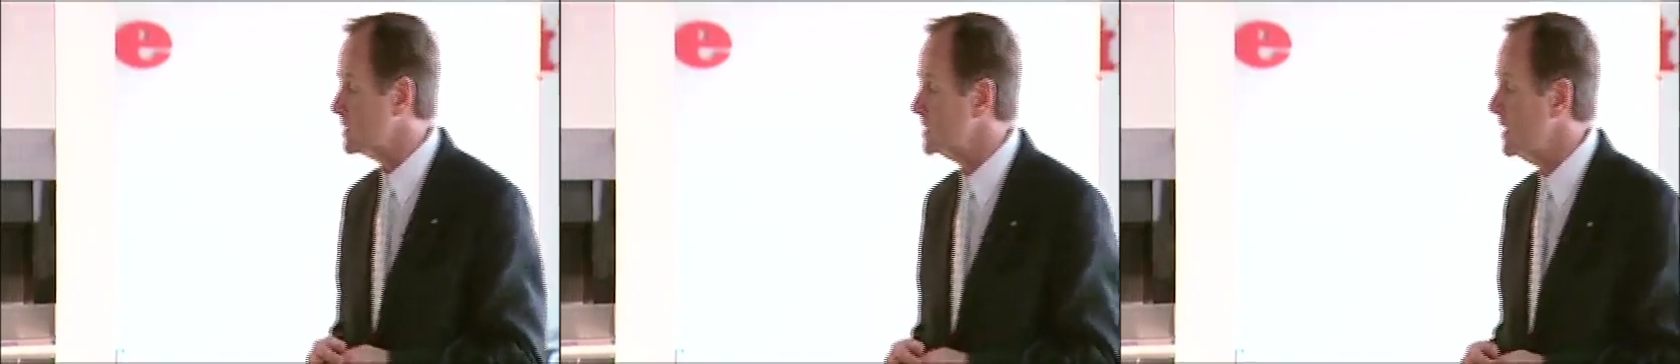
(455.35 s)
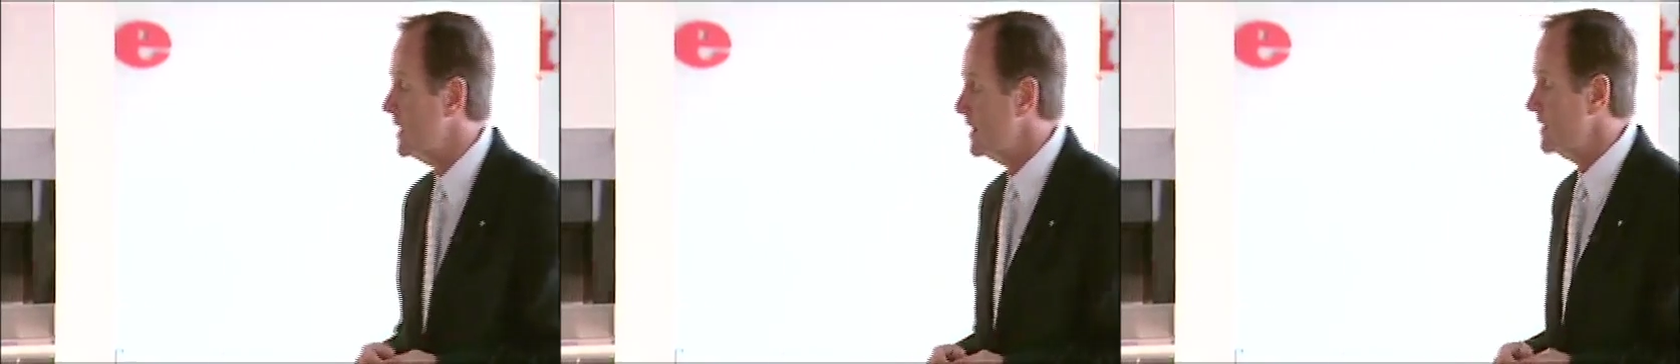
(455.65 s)

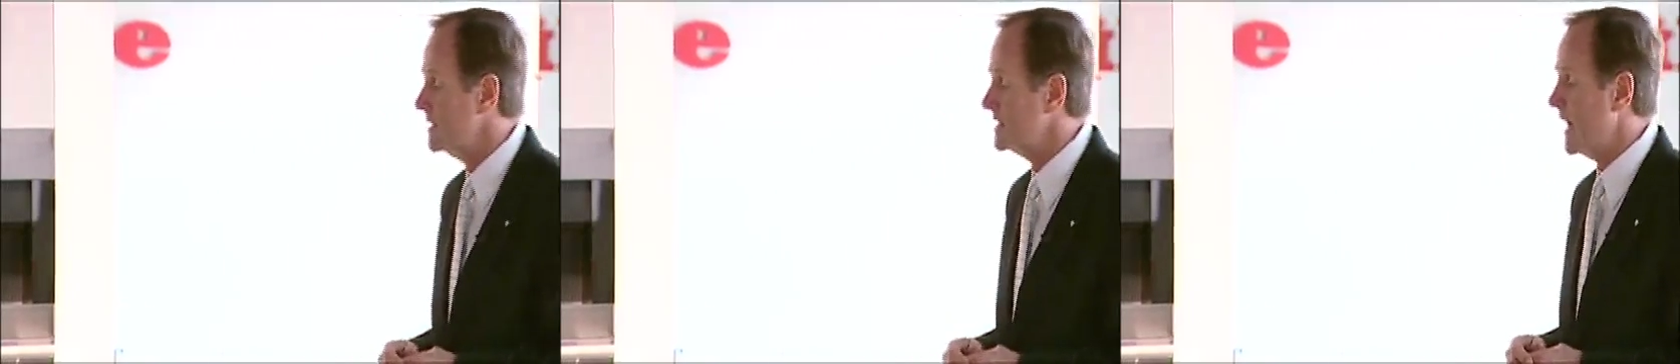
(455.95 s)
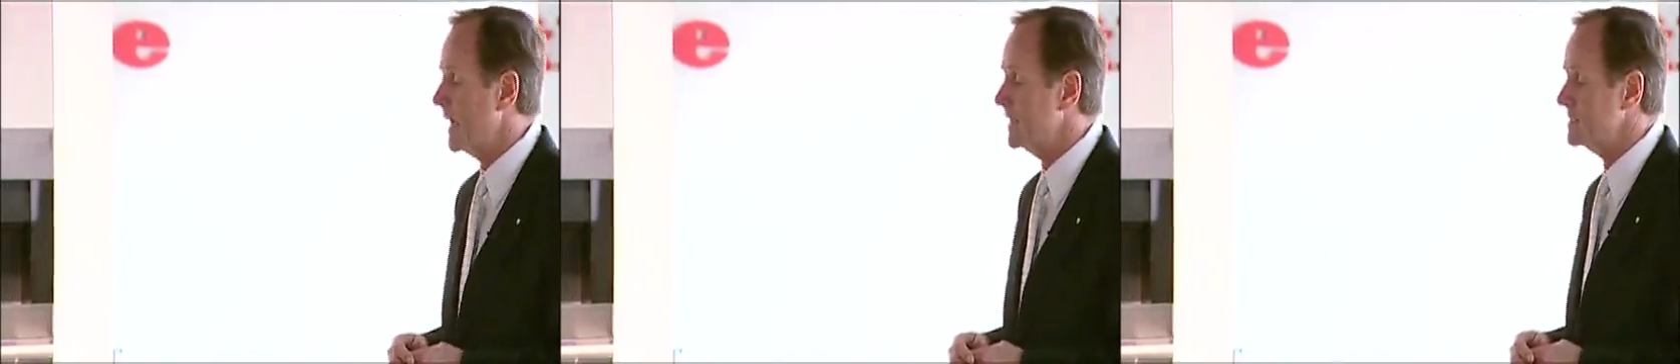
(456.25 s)
colors,
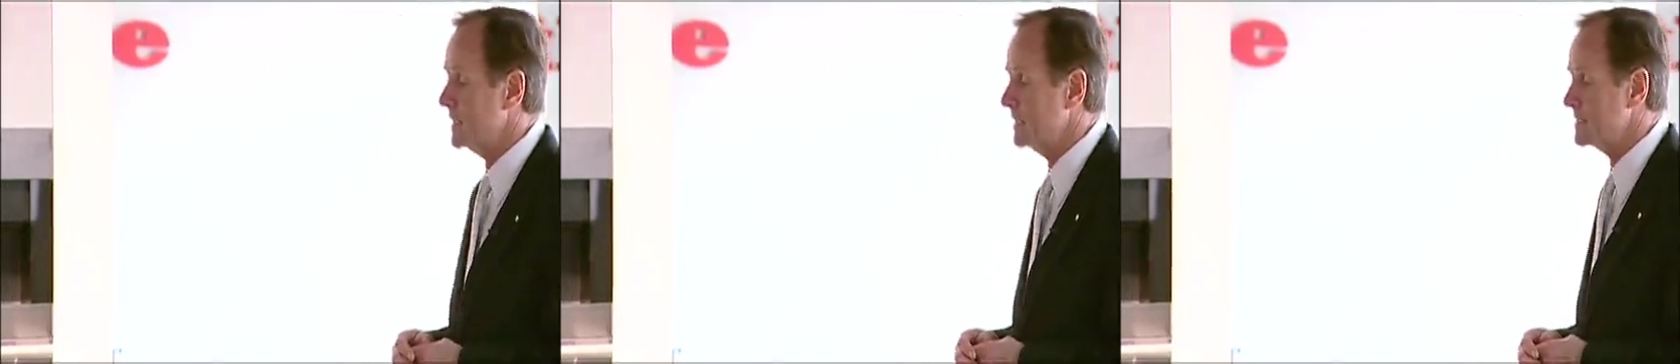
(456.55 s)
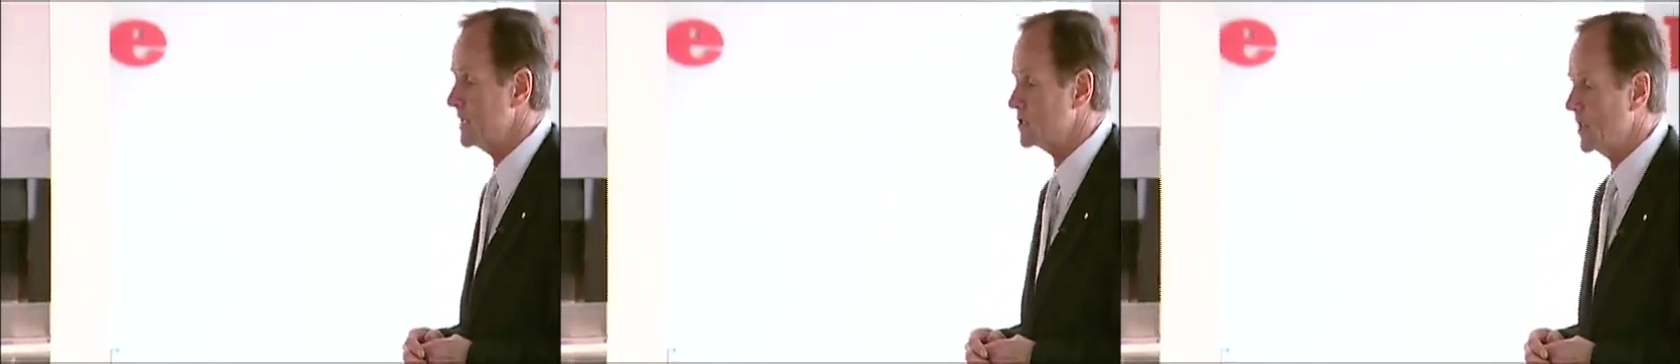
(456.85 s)
the
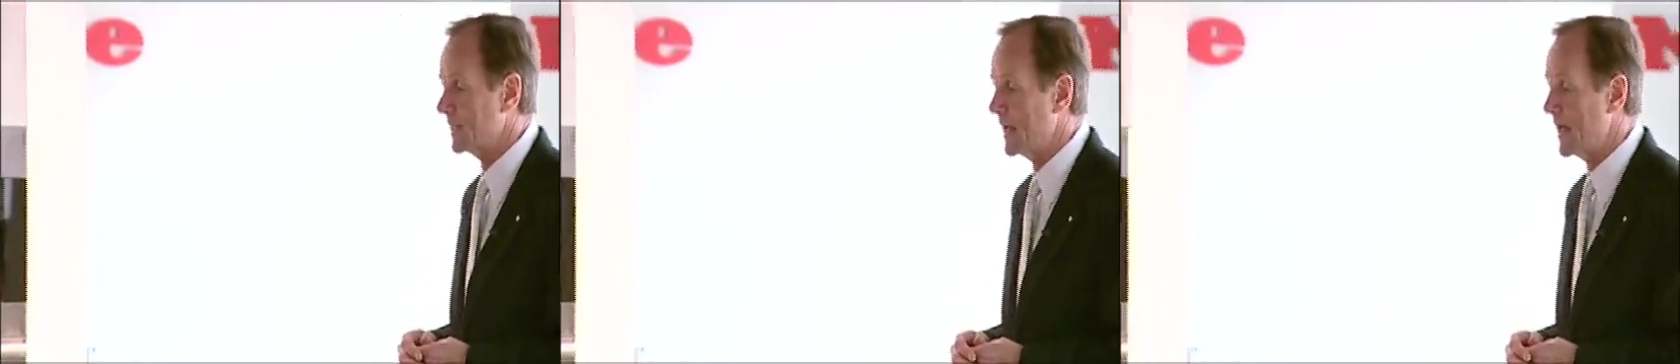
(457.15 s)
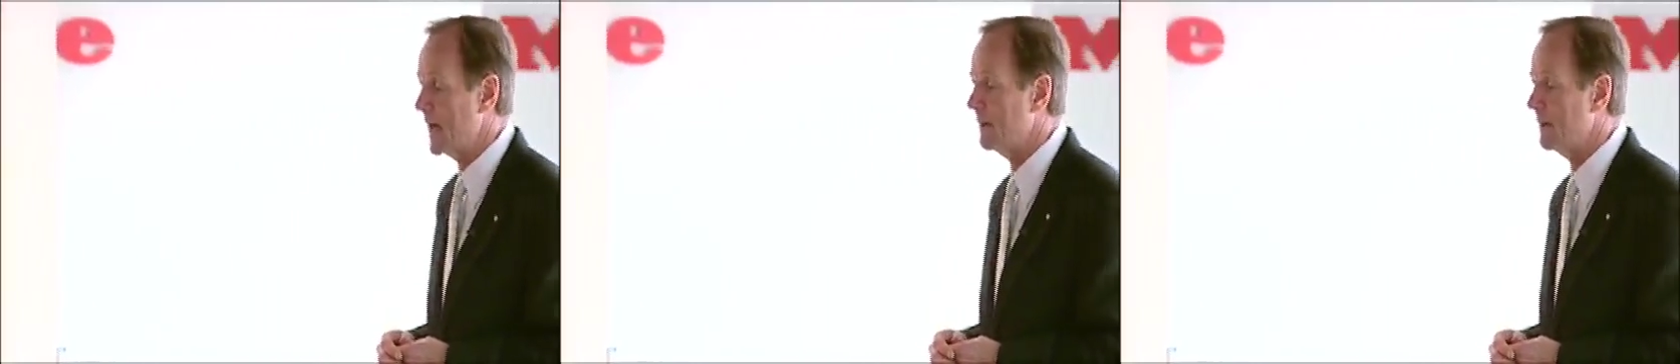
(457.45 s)
designs, and such